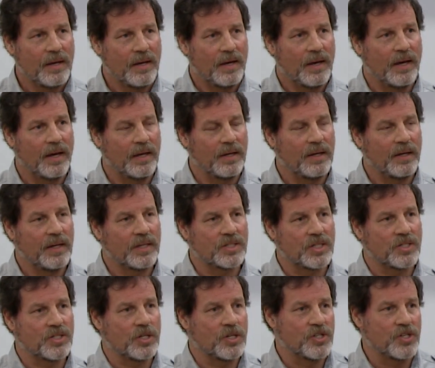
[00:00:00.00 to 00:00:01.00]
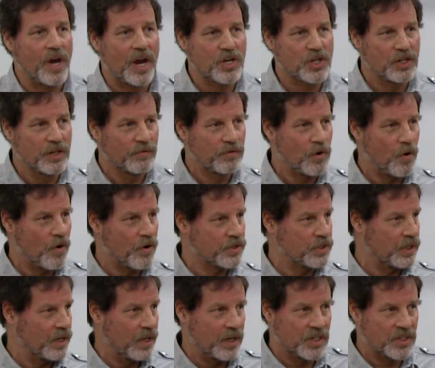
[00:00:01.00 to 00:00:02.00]
And it's a suggestion, of
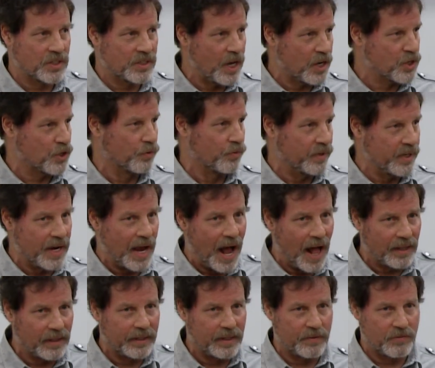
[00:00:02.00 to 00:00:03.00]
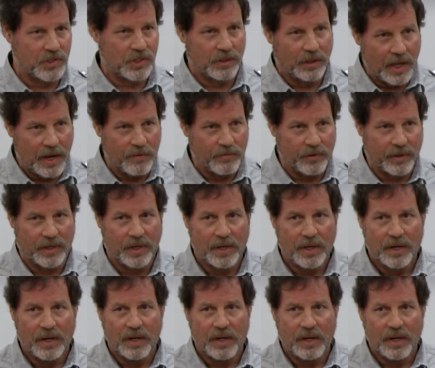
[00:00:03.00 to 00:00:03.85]
course, an essential reality of slavery.